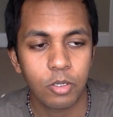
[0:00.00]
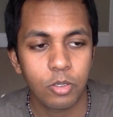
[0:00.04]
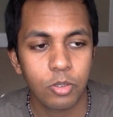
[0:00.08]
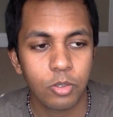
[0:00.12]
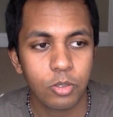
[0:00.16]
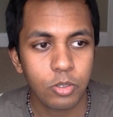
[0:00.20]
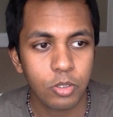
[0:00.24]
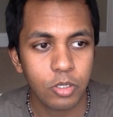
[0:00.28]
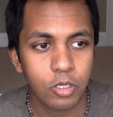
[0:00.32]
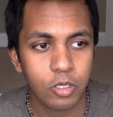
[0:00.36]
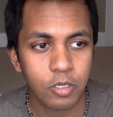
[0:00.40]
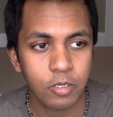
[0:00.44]

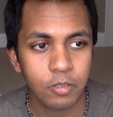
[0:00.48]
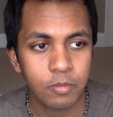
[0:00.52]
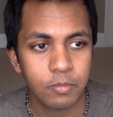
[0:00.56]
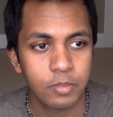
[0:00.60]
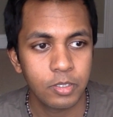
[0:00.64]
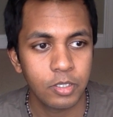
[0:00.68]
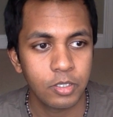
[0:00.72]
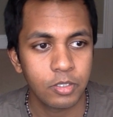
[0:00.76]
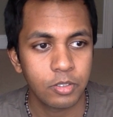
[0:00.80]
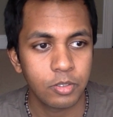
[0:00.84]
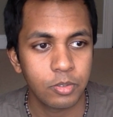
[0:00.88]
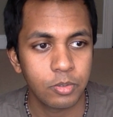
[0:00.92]
or
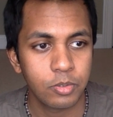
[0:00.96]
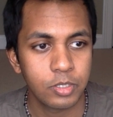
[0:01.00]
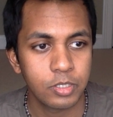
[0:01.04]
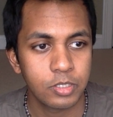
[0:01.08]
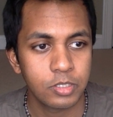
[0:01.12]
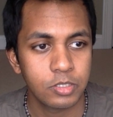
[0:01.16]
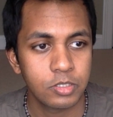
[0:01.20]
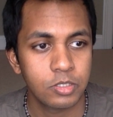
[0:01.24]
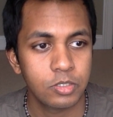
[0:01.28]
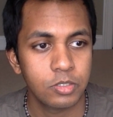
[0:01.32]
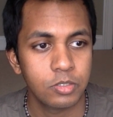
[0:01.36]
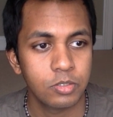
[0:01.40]
they're
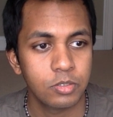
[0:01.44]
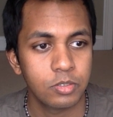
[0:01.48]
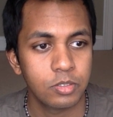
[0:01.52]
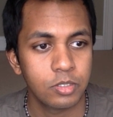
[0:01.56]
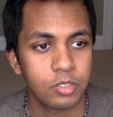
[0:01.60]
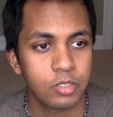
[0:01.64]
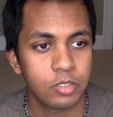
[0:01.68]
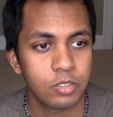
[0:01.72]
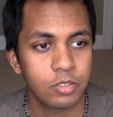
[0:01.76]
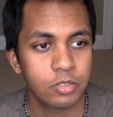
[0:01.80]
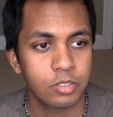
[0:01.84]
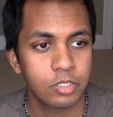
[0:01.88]
going to,
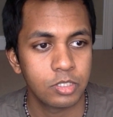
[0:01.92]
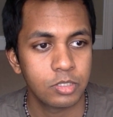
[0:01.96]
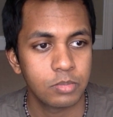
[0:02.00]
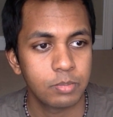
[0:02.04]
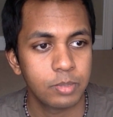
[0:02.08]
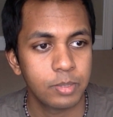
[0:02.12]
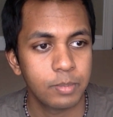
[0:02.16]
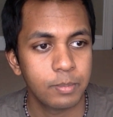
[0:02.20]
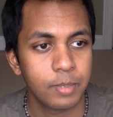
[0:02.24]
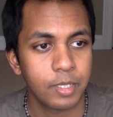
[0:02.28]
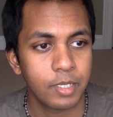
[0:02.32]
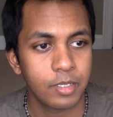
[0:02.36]
you know, just
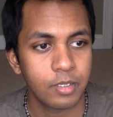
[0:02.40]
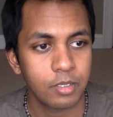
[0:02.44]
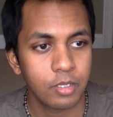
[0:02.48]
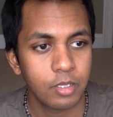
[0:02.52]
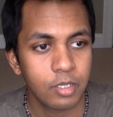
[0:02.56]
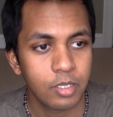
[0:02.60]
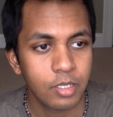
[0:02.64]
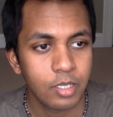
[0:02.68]
be met